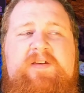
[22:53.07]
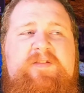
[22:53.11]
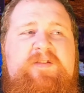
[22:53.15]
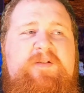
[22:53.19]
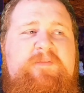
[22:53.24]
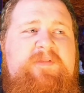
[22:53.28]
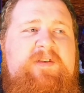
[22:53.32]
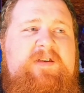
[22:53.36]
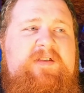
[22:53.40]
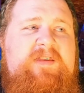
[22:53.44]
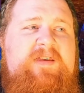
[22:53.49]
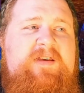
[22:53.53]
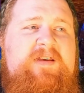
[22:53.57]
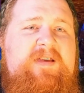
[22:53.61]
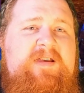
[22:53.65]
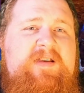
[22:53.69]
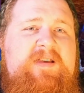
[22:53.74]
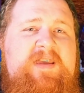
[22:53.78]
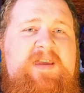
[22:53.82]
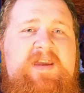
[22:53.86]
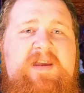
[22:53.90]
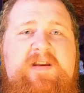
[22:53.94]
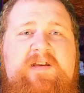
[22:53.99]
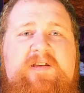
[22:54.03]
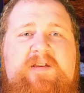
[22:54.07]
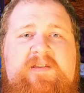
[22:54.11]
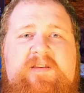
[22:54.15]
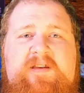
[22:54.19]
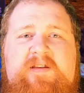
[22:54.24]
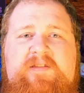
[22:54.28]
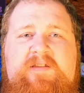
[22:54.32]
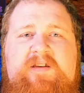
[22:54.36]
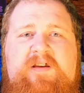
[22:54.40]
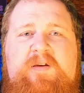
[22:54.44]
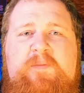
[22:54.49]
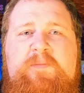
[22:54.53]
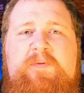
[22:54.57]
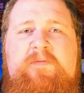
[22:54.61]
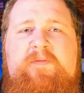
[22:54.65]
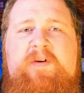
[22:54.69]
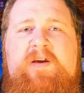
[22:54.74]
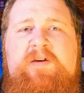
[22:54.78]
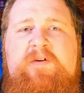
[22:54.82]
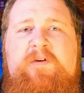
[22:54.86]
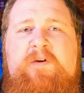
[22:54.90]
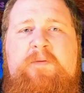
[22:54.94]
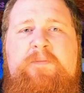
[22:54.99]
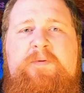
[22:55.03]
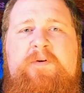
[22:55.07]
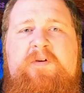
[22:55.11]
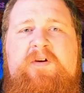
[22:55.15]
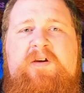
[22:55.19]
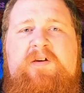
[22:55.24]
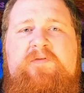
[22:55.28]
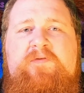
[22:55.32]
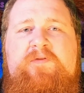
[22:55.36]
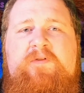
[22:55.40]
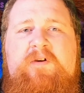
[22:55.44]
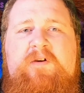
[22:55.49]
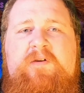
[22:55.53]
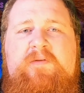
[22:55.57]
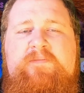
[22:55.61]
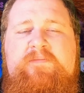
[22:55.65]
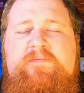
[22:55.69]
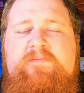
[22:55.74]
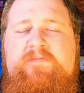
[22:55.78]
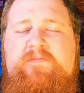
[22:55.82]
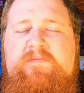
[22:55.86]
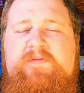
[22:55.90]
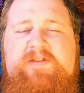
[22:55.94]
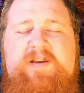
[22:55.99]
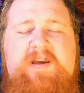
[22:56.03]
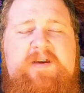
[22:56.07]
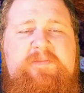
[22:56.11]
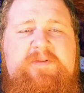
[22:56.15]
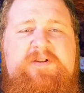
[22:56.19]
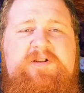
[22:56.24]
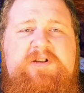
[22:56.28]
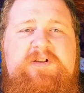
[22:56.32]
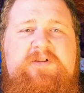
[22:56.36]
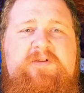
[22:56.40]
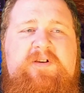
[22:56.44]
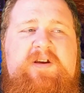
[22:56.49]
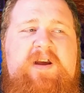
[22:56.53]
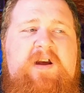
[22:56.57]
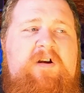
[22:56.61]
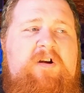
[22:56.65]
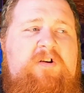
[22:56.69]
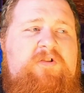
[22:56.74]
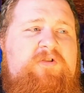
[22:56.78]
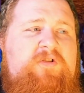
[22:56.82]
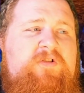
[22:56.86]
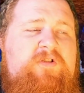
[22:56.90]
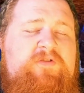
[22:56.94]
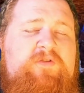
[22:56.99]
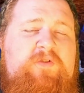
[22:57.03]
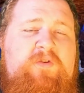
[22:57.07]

something like Akita that's going to prevent your opponent from damaging your characters,